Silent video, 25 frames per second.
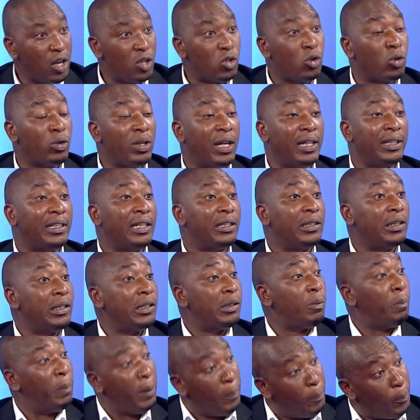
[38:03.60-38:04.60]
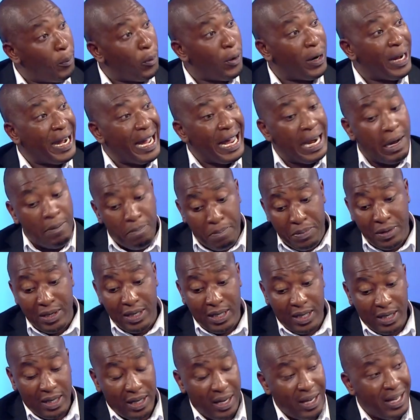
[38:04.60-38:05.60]
so that at least people can
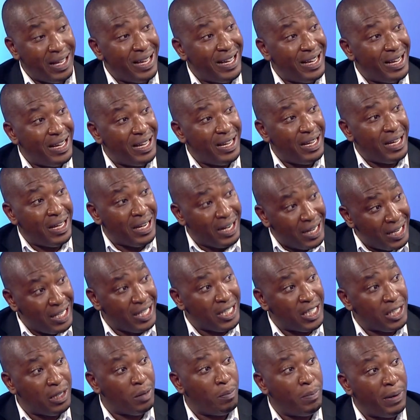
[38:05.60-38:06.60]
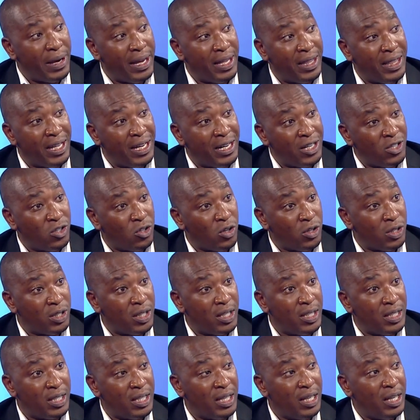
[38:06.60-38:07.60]
be reached by the
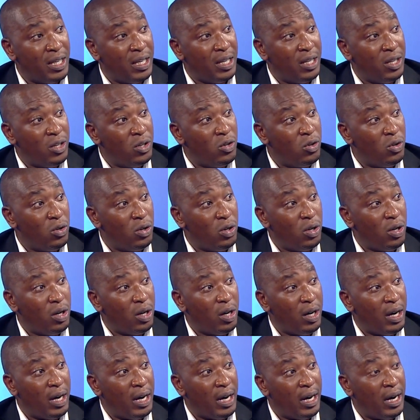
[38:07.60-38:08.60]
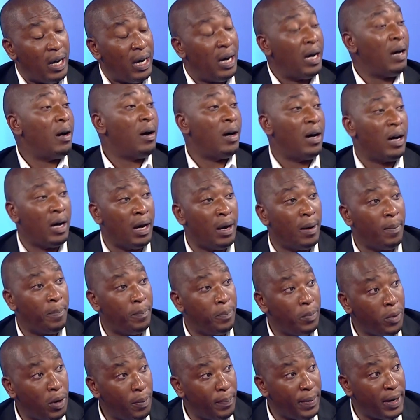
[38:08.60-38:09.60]
resources, you know,
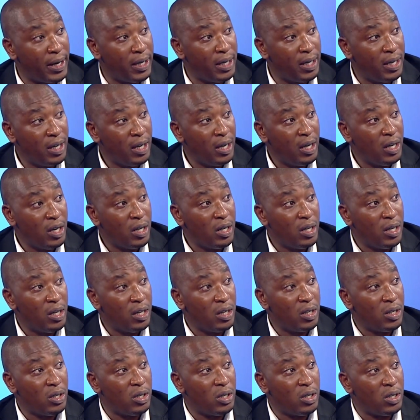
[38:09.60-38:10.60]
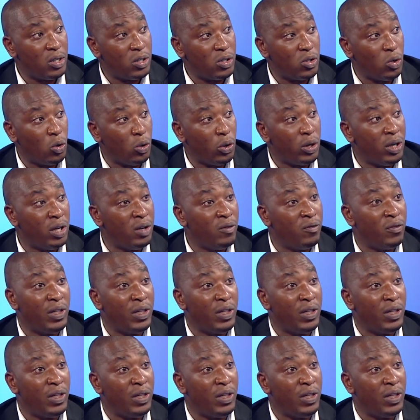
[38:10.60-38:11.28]
properly. So if